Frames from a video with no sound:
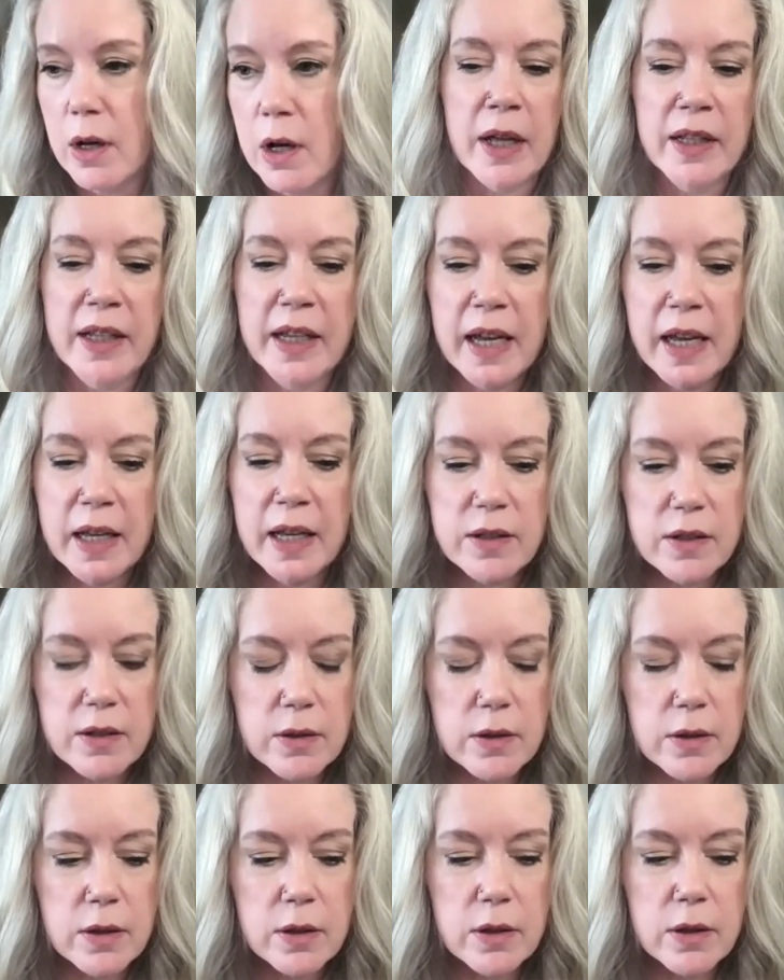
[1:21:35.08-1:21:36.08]

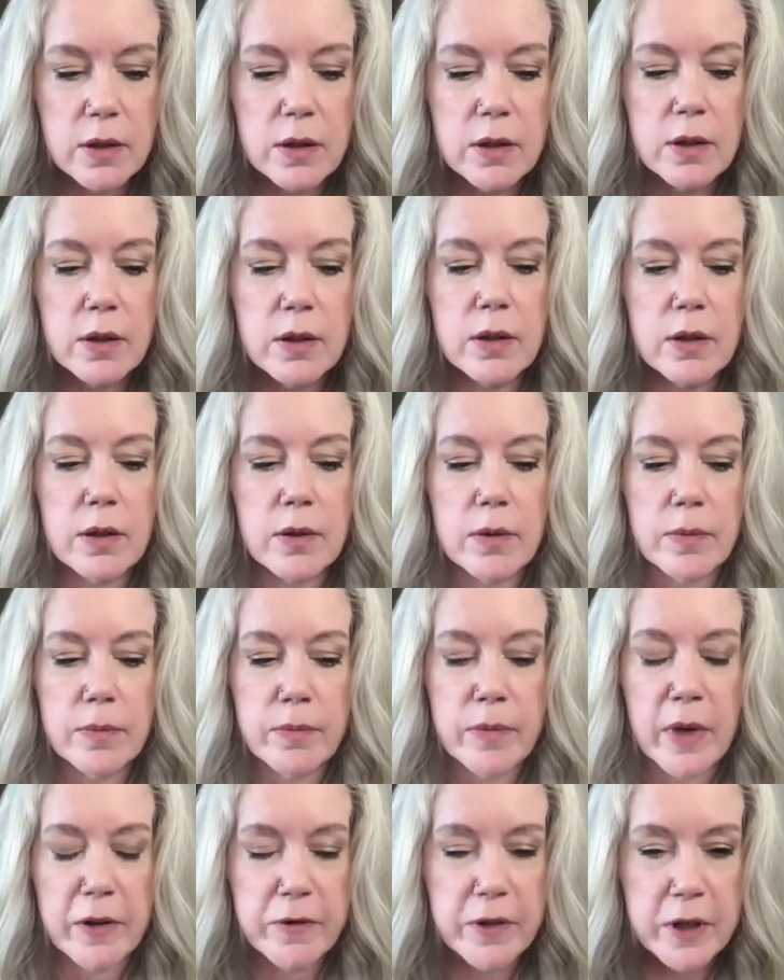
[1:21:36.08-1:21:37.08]
yet
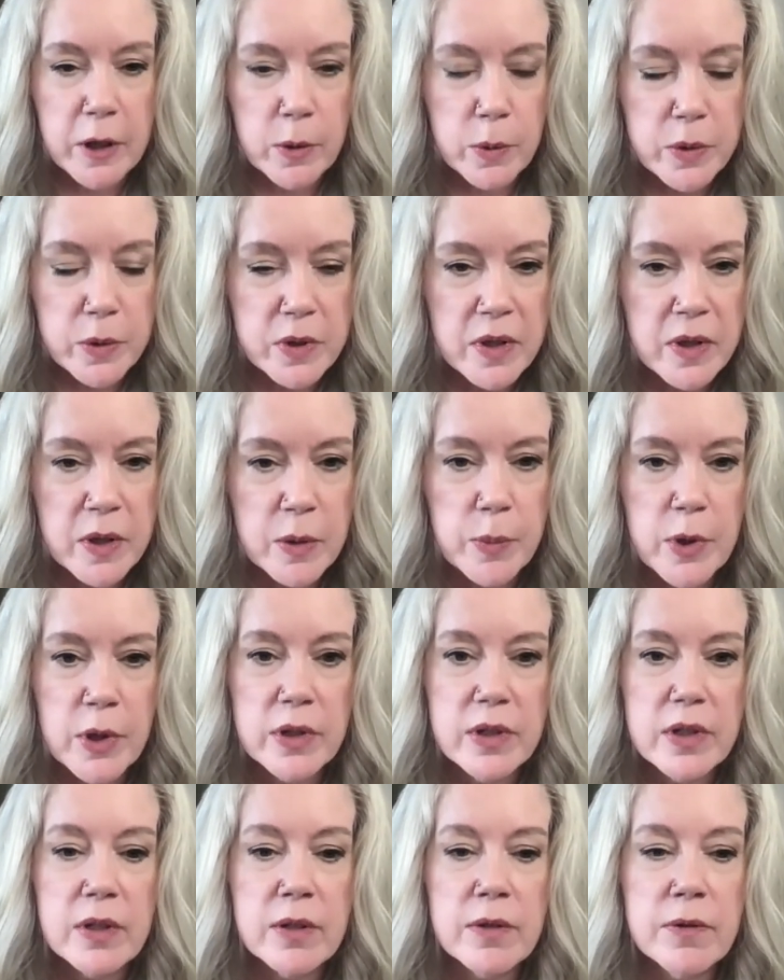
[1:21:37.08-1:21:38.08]
my finger was on the
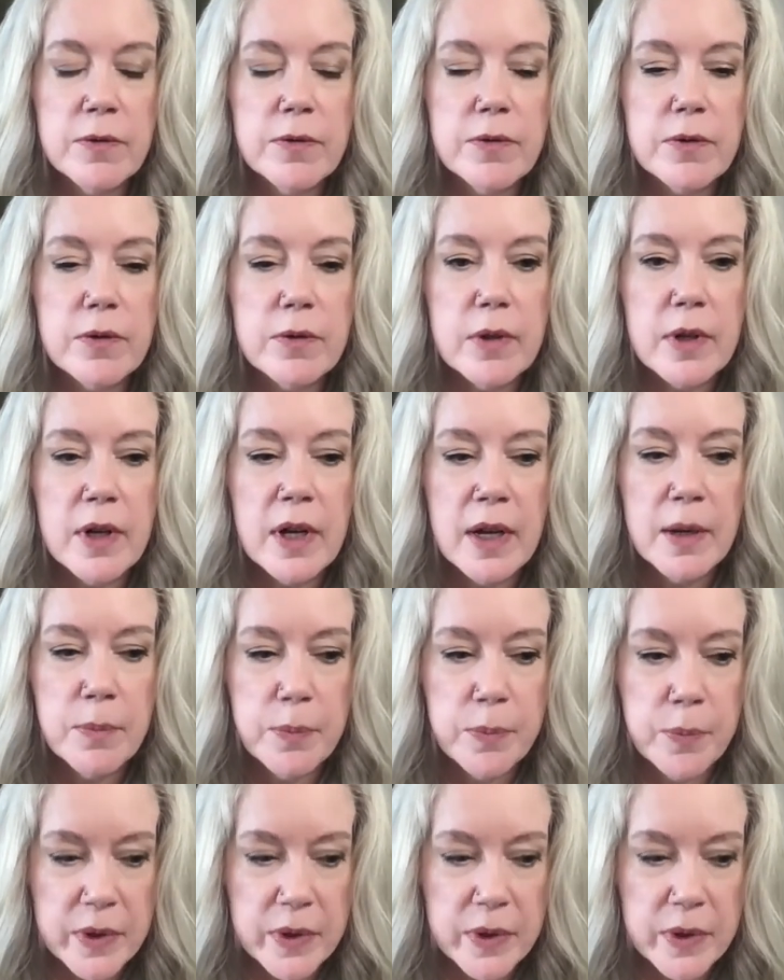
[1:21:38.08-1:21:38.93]
pulse of, but